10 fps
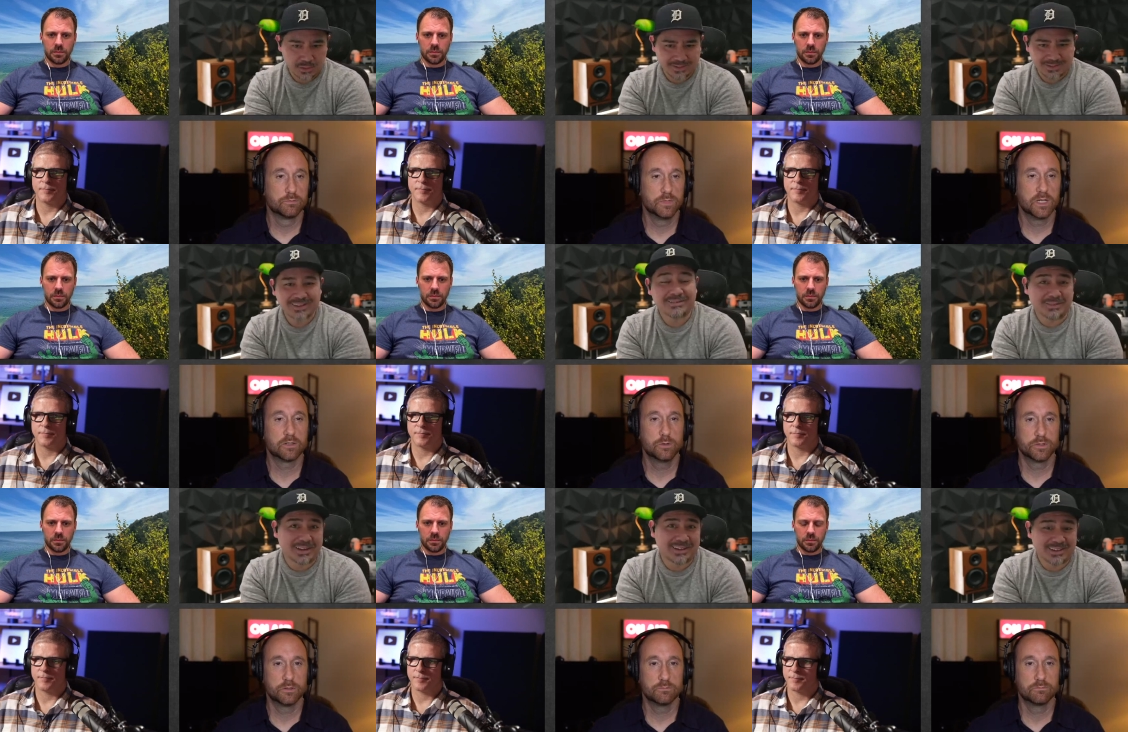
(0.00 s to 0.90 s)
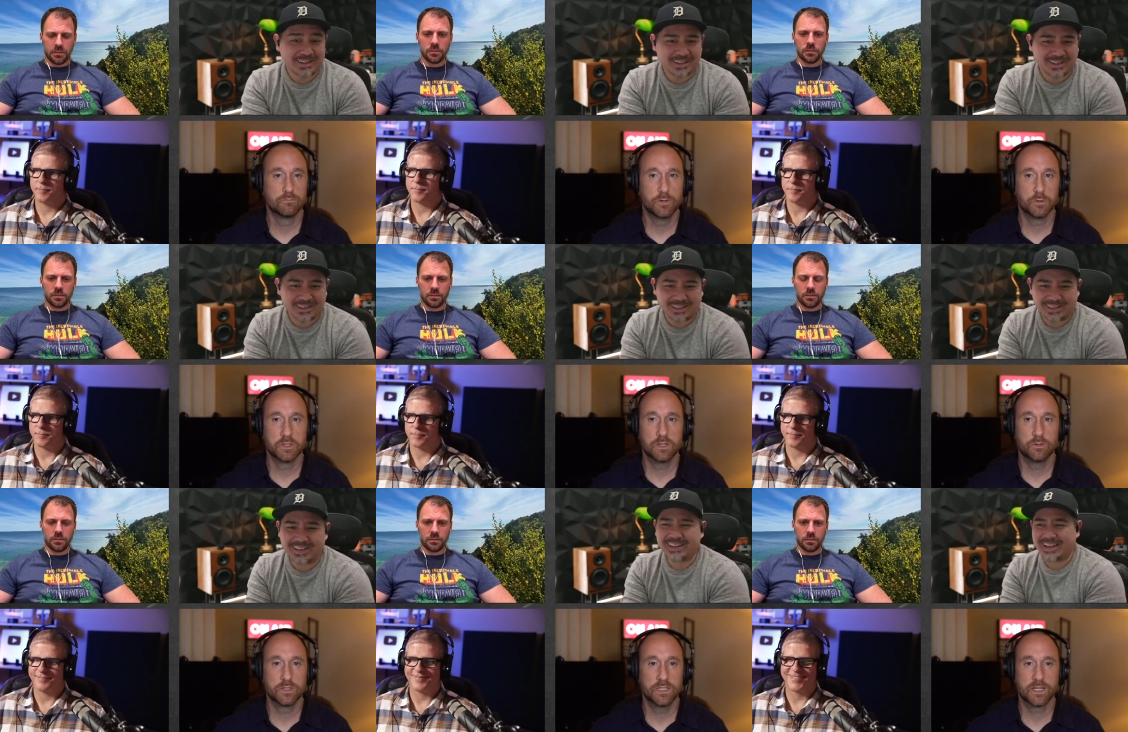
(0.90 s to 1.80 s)
Speaker 1: but I'll go with your vote on that one.
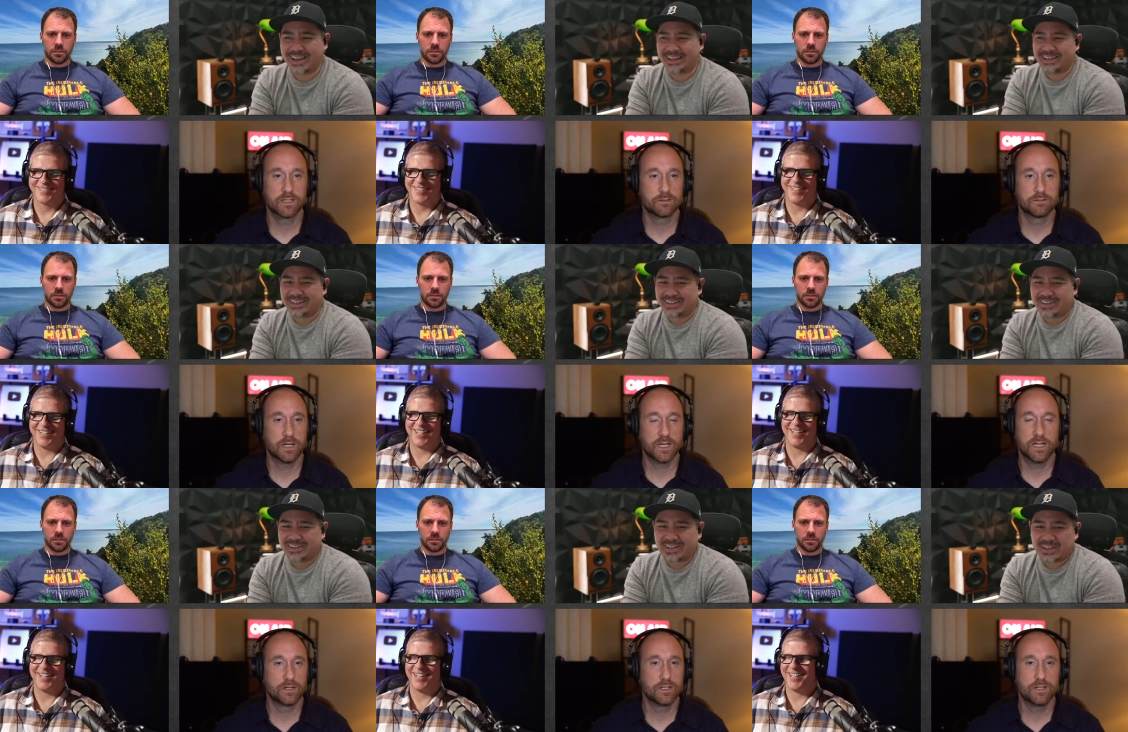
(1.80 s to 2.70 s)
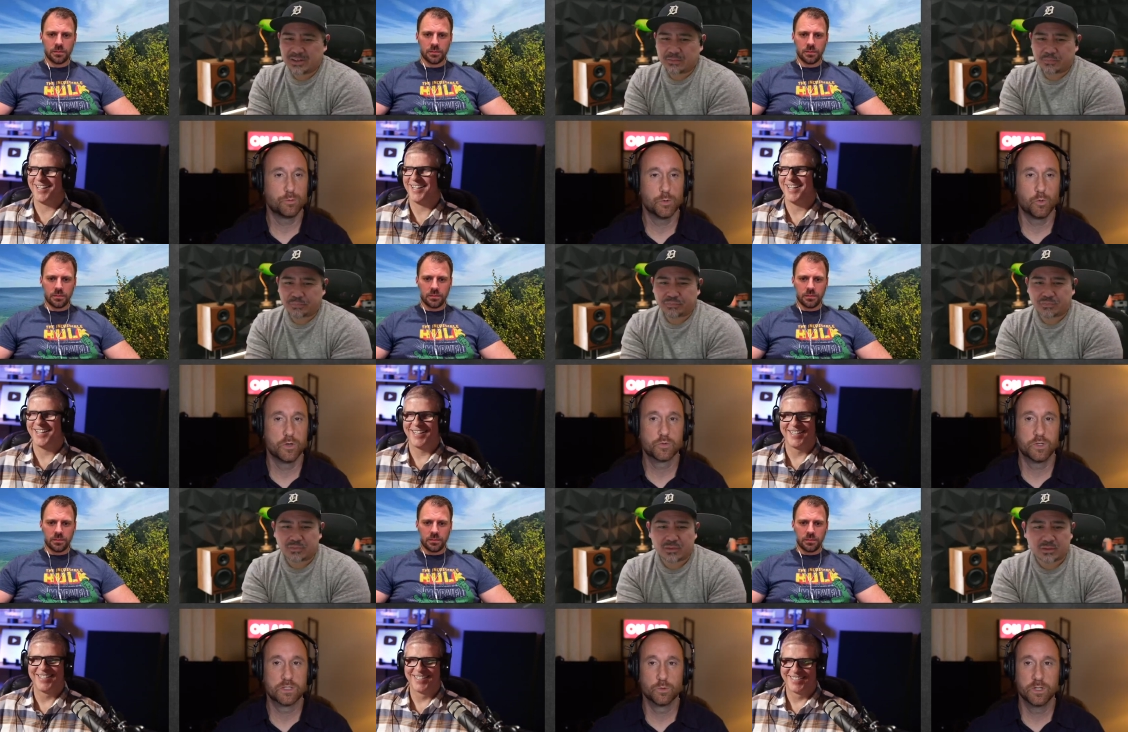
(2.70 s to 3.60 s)
Yeah. yeah. I, I can never remember which
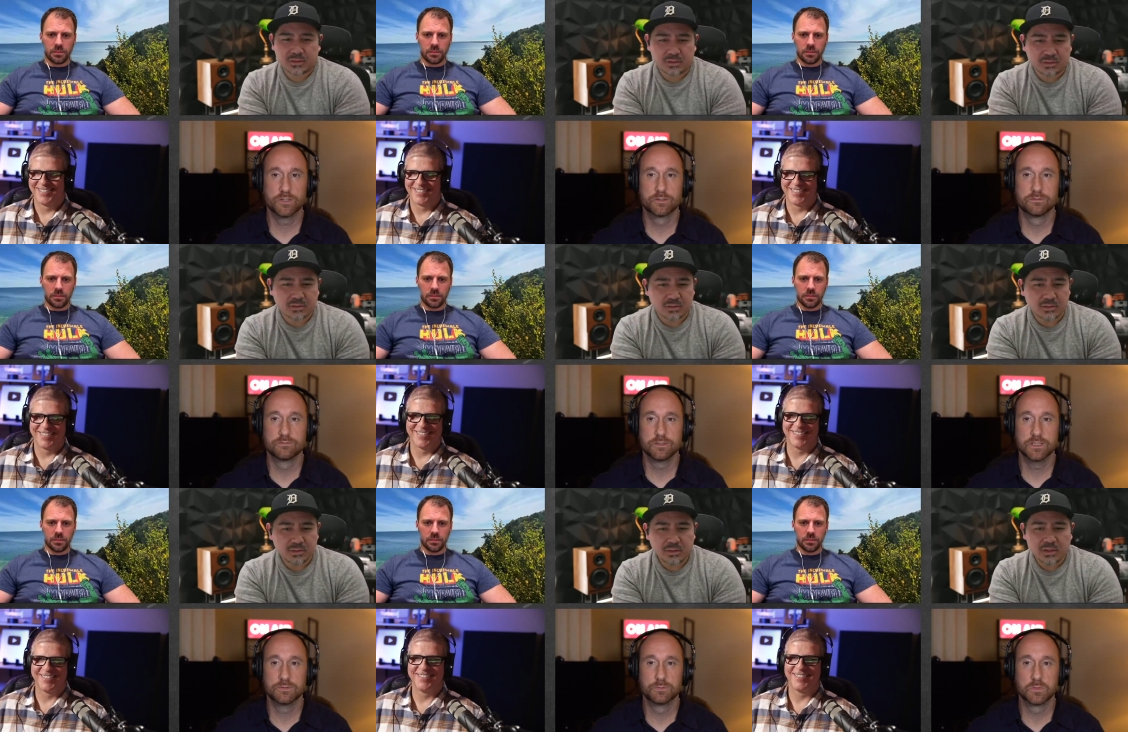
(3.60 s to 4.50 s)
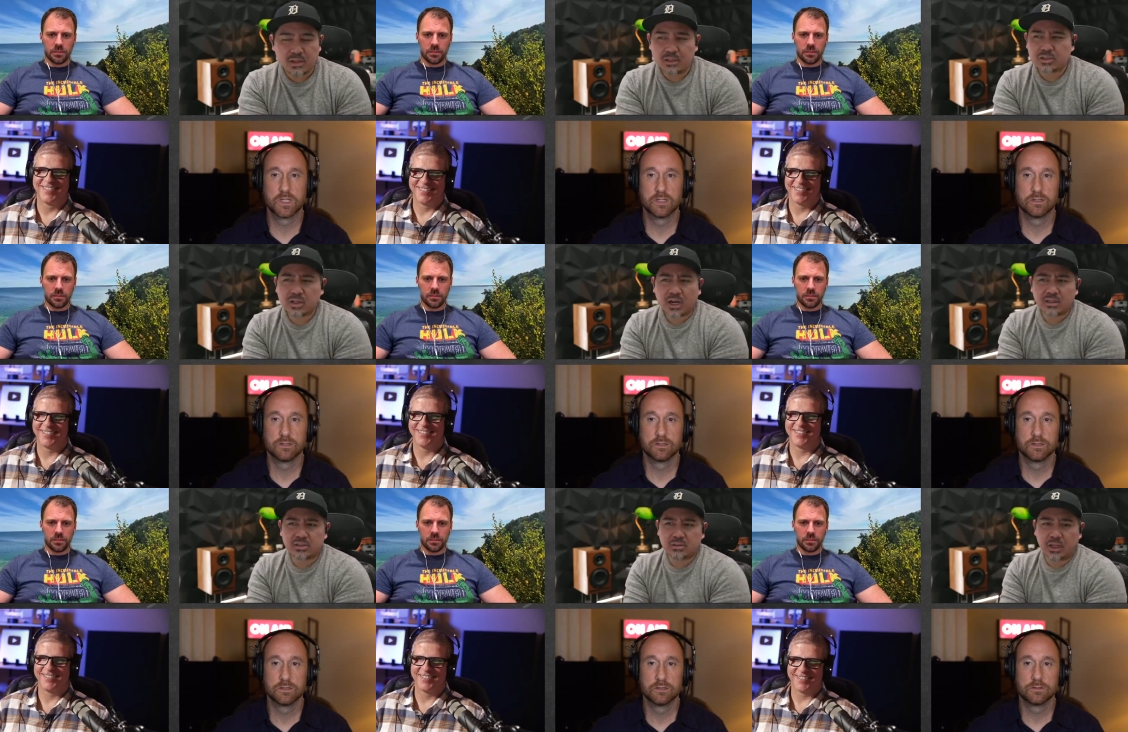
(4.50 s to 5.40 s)
one's which. Yeah.
Speaker 2: So a lot
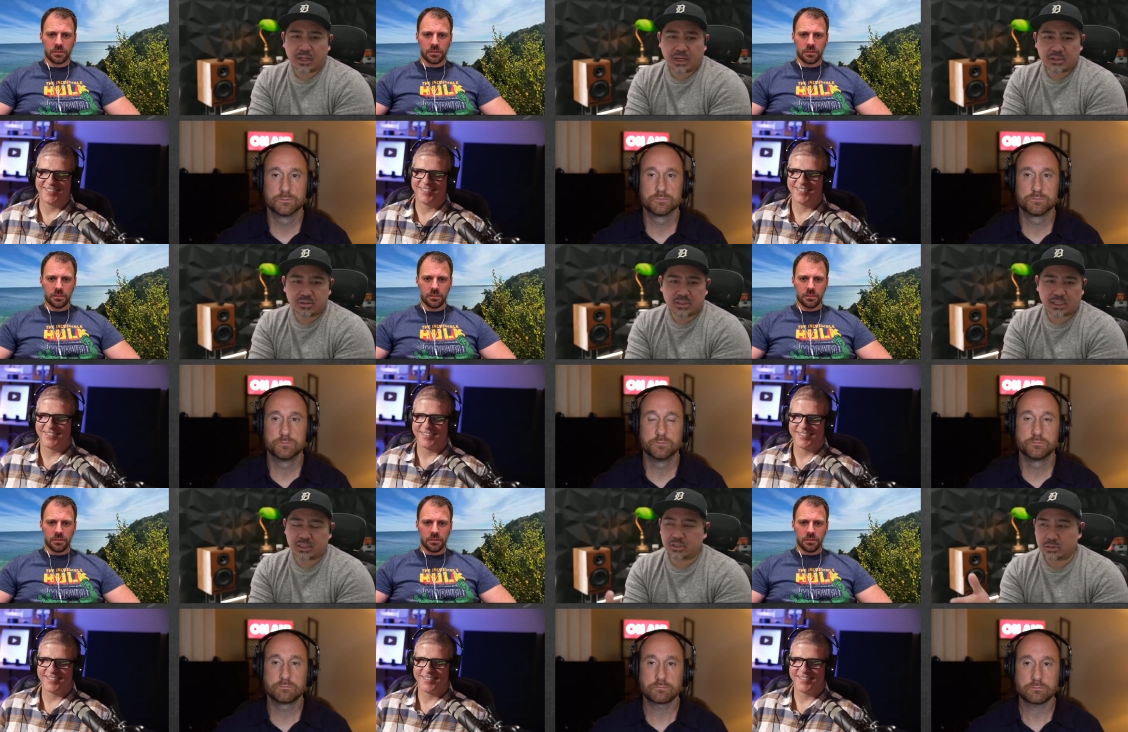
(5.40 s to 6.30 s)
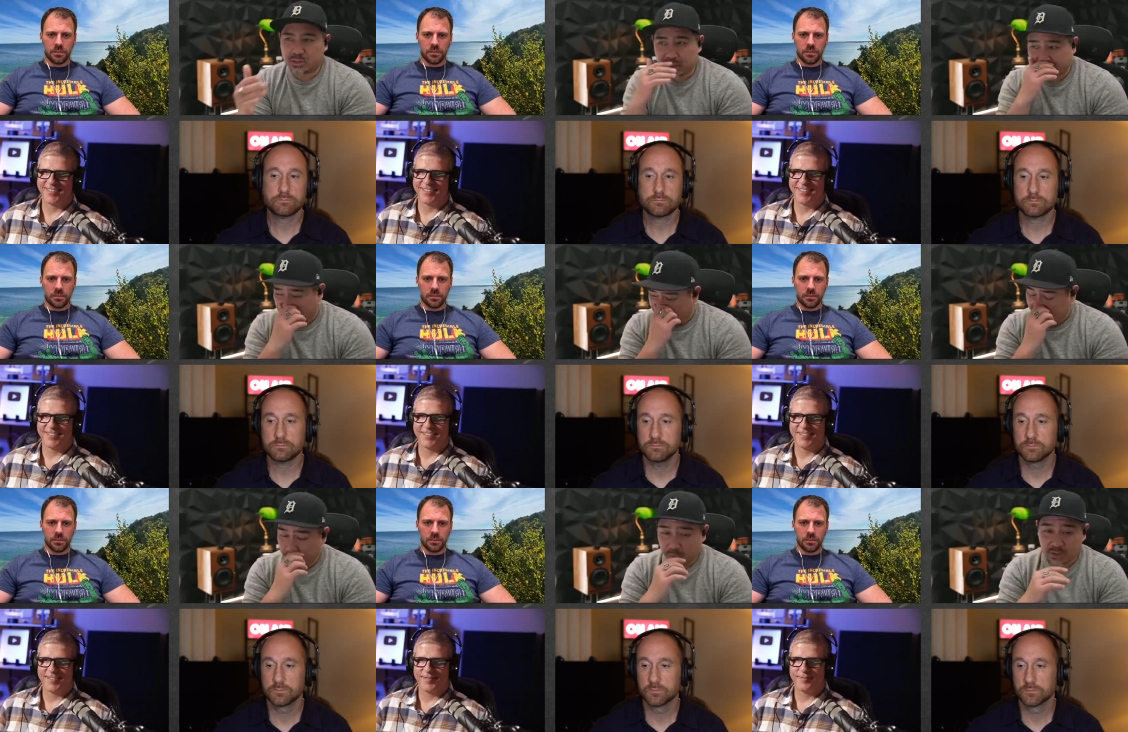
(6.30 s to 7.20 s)
of a lot of dudes like to do stuff like
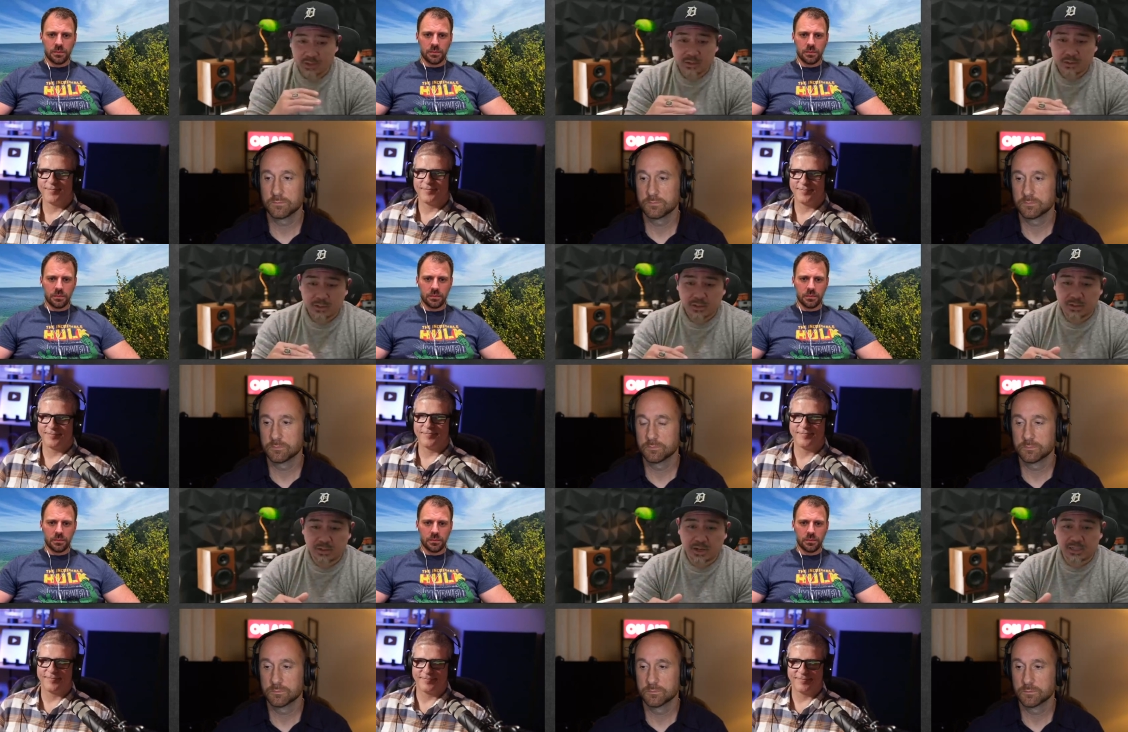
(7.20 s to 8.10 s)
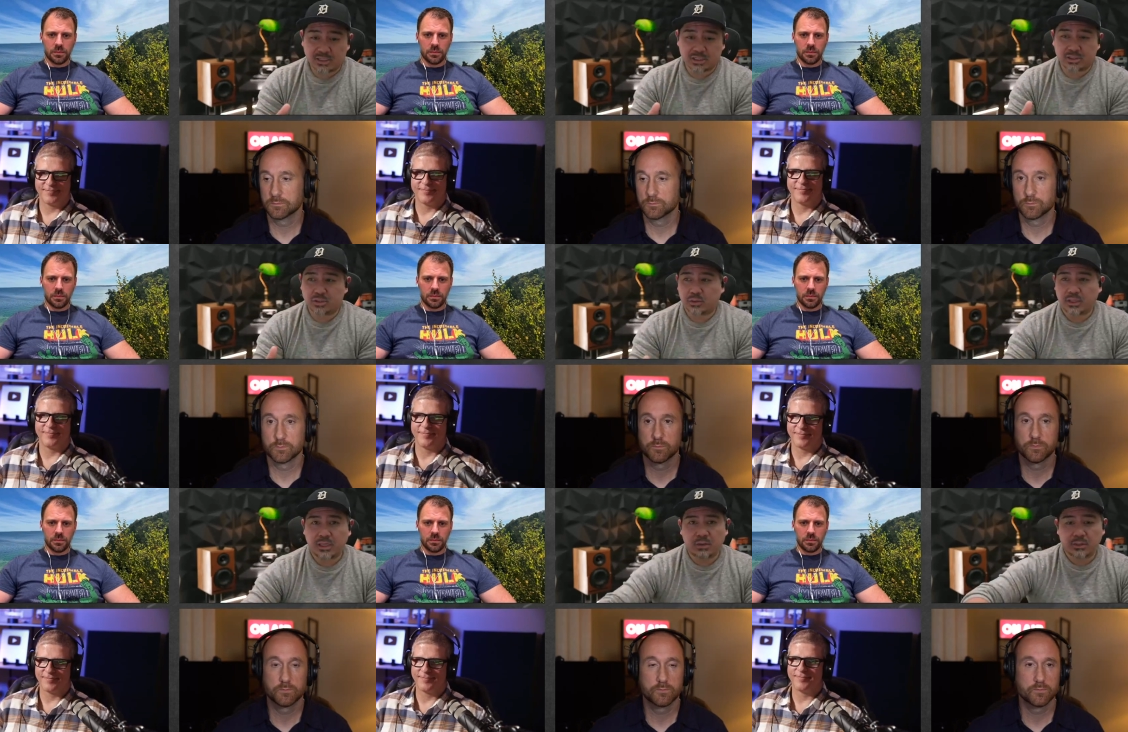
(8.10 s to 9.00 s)
that where they're not just
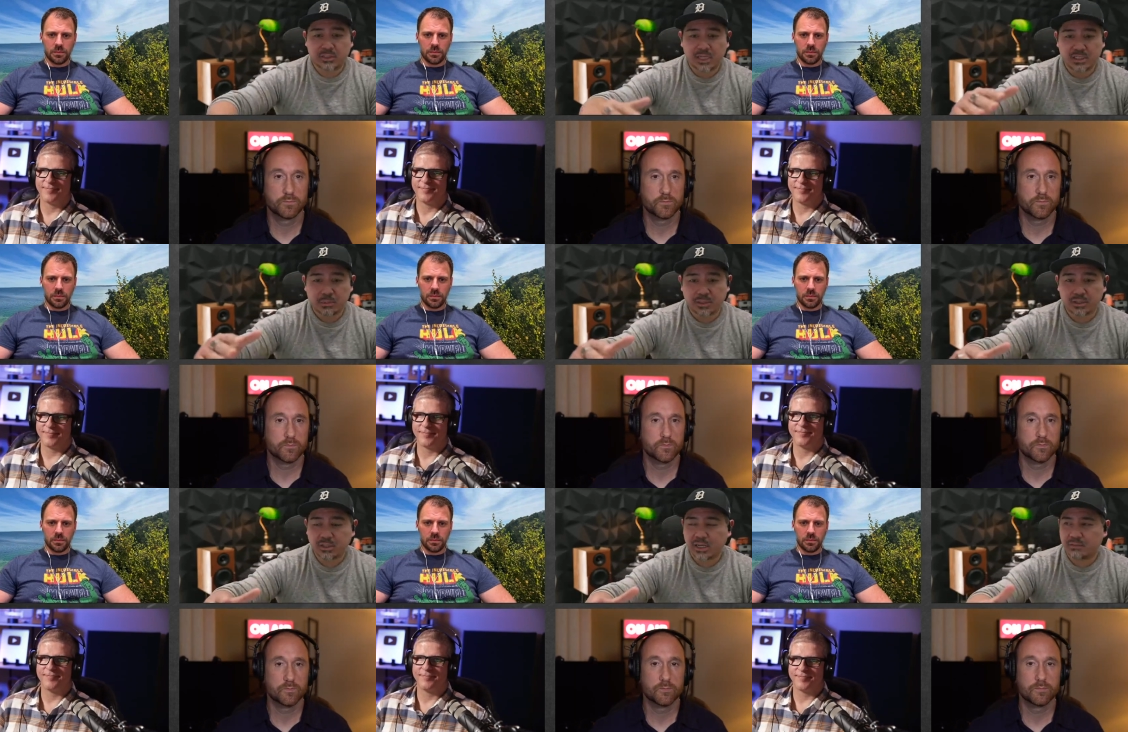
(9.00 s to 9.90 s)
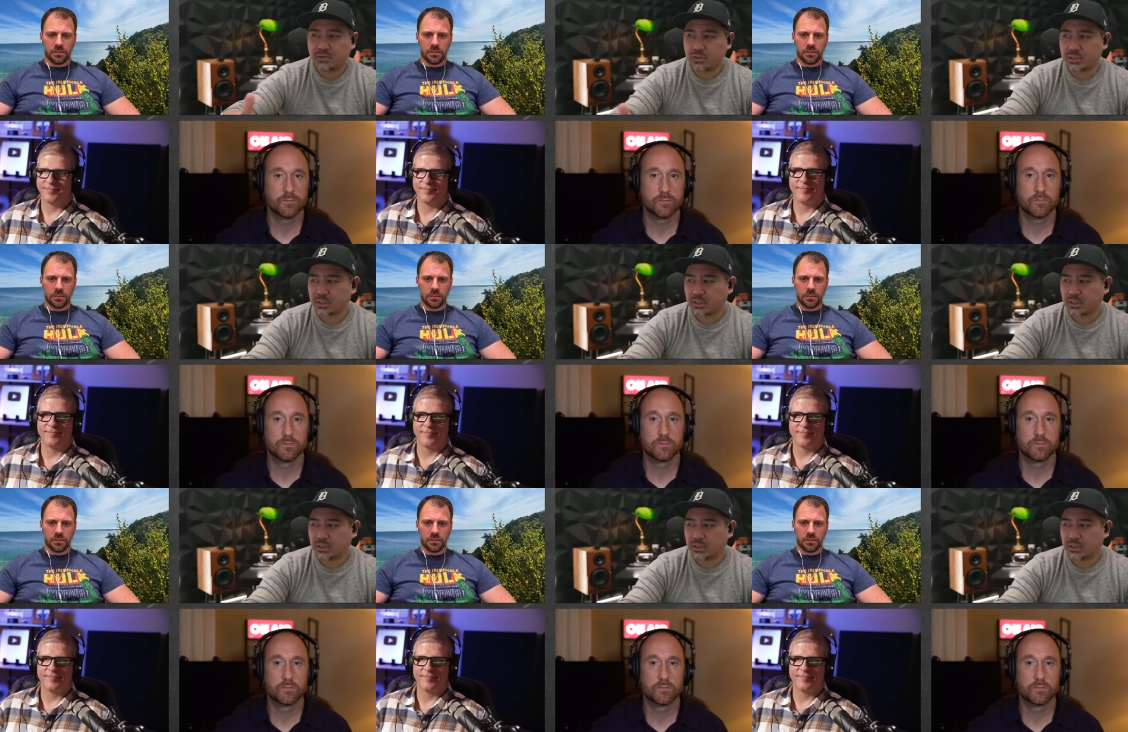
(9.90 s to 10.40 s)
doing equalization, but they're kind of using